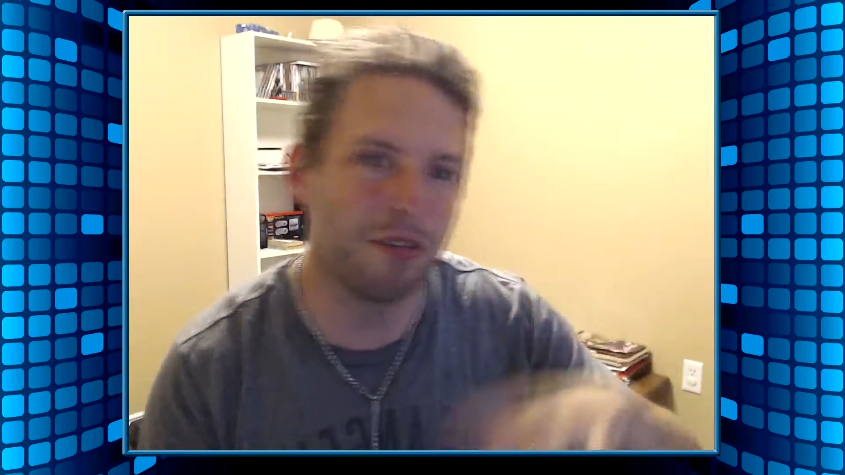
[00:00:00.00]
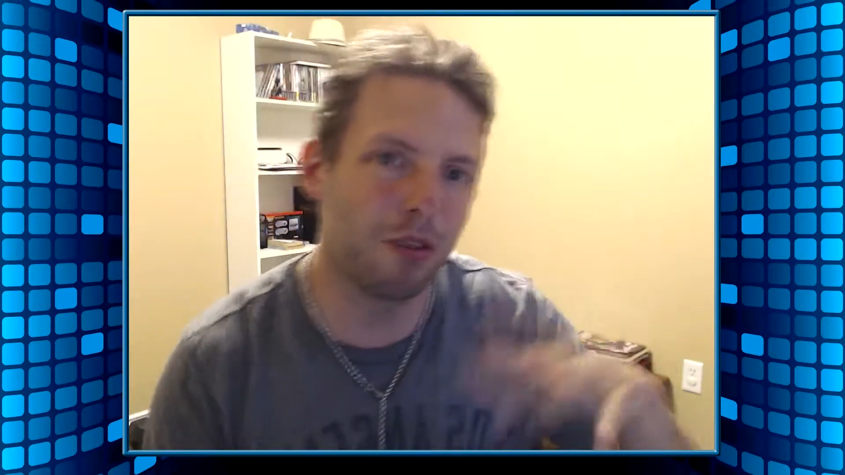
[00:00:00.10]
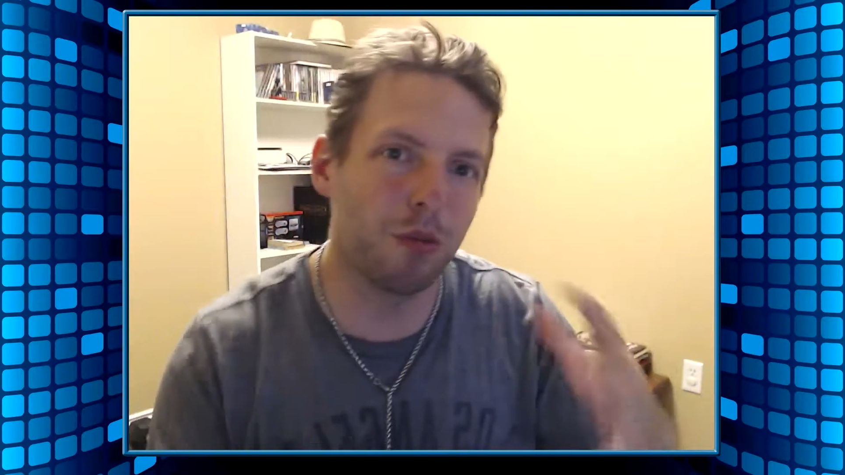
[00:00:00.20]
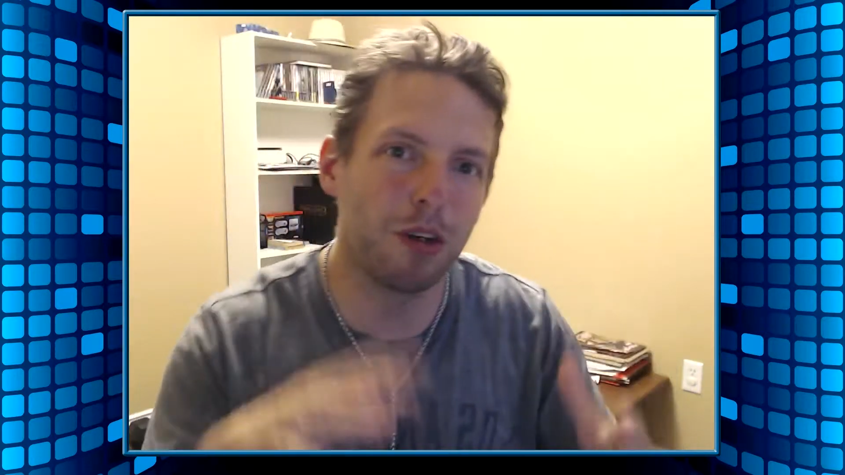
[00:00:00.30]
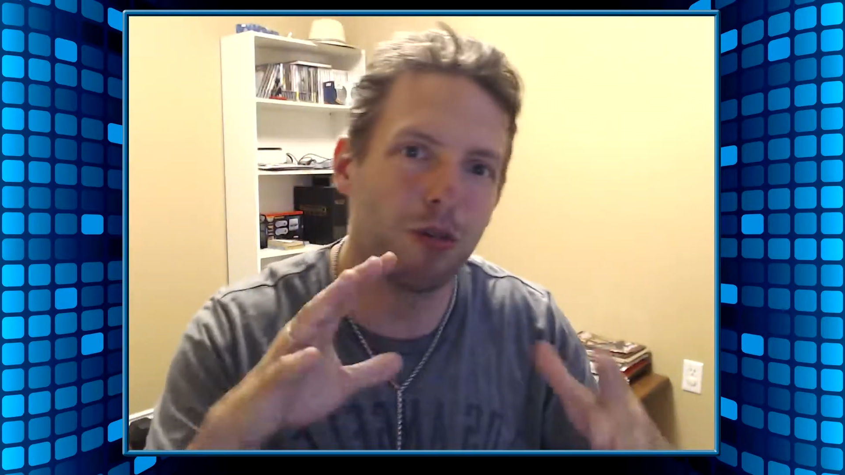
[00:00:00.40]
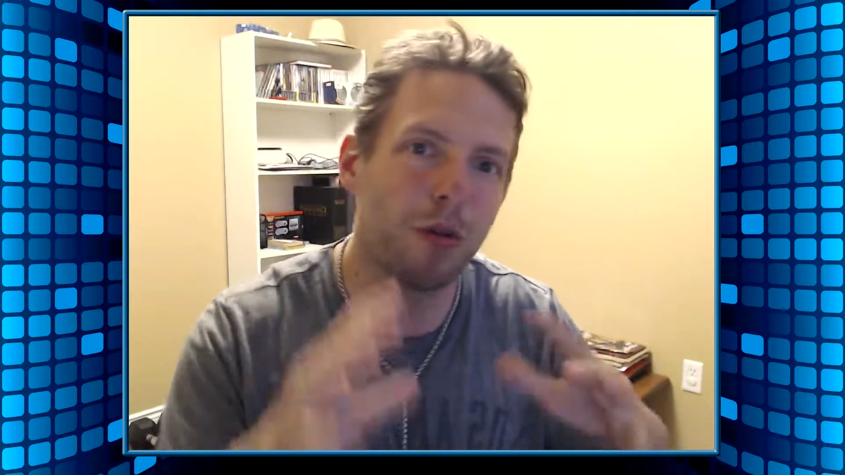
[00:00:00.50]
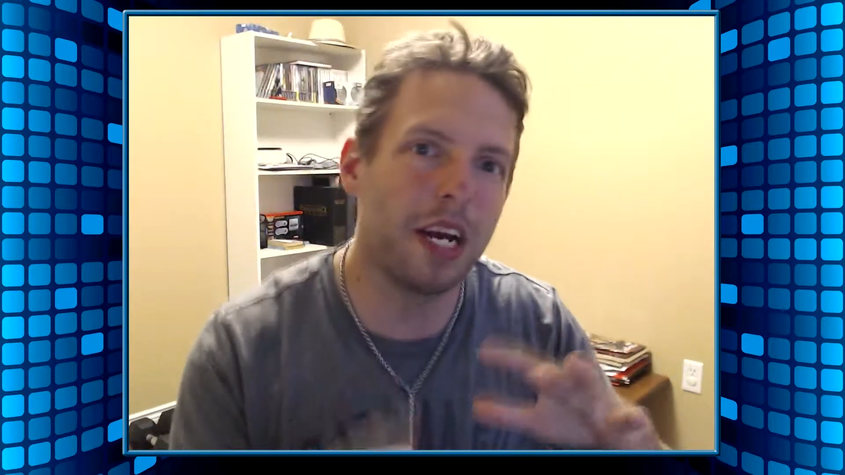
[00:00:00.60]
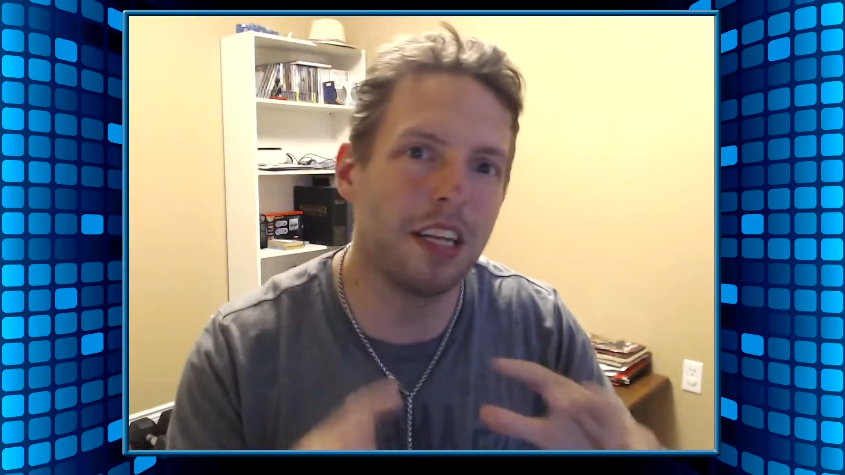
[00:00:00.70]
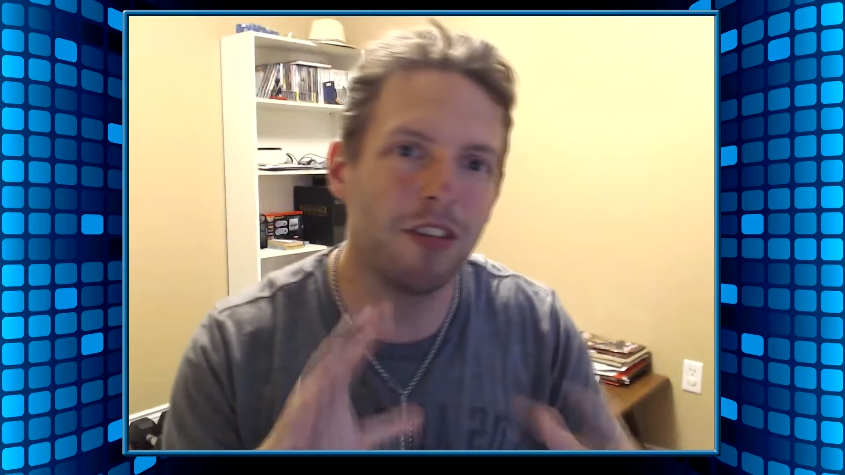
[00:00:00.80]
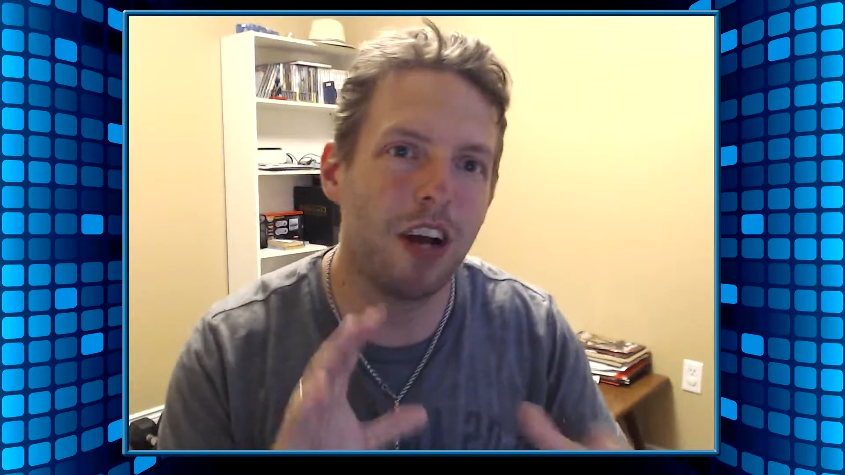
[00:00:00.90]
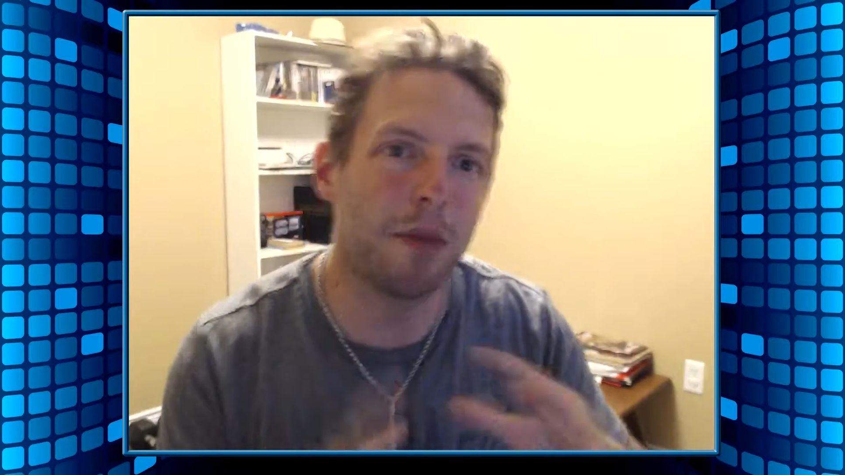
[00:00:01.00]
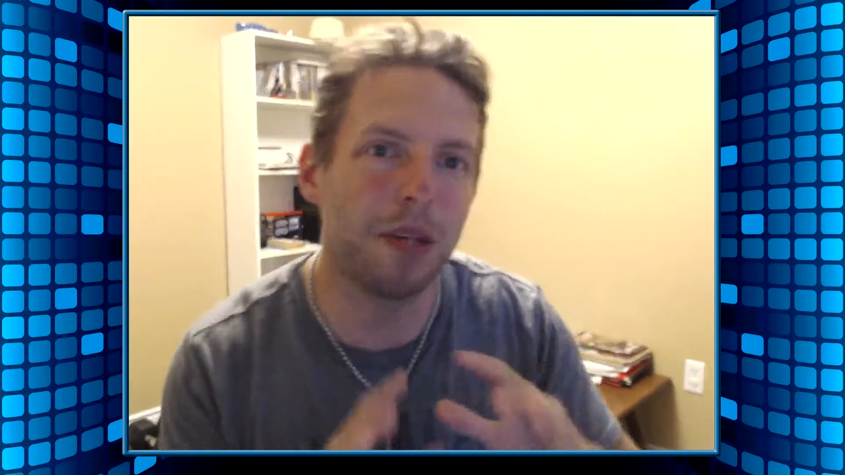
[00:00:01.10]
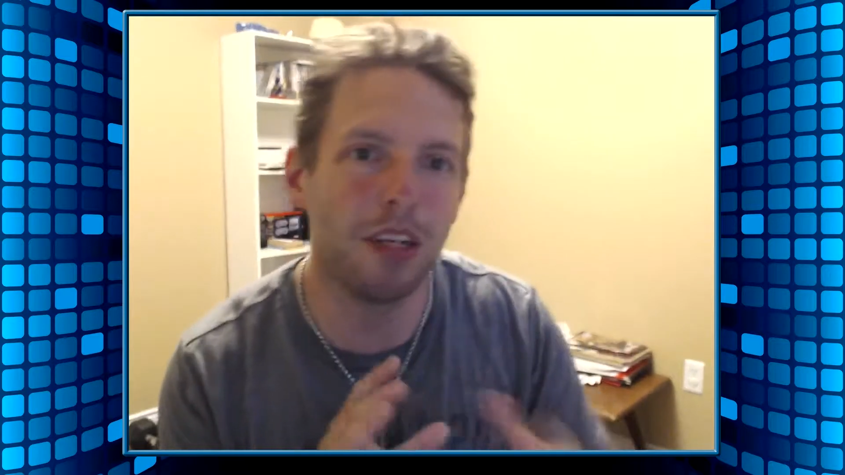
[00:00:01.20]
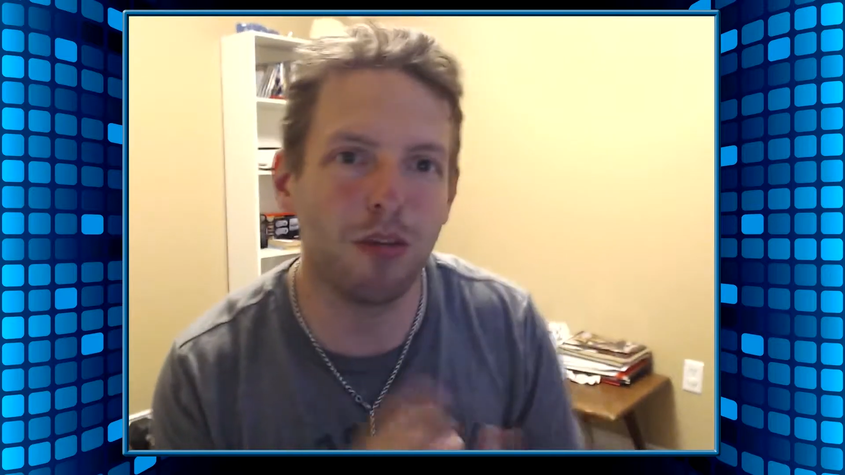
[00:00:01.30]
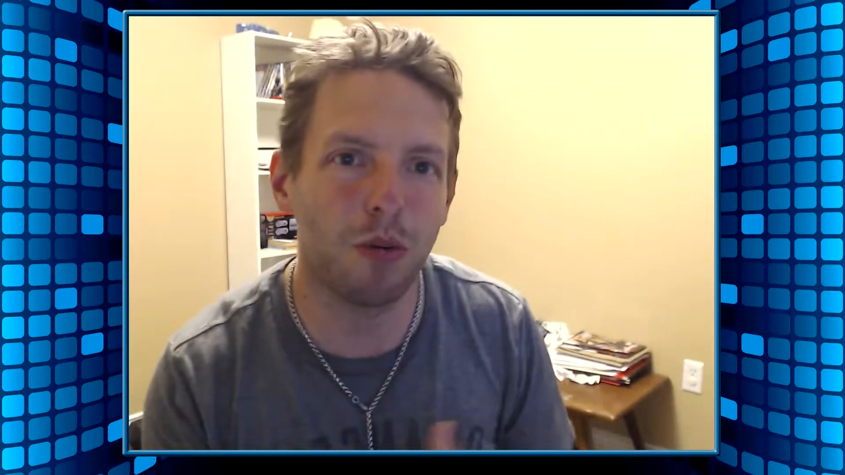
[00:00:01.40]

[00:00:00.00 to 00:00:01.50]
for which way the Japanese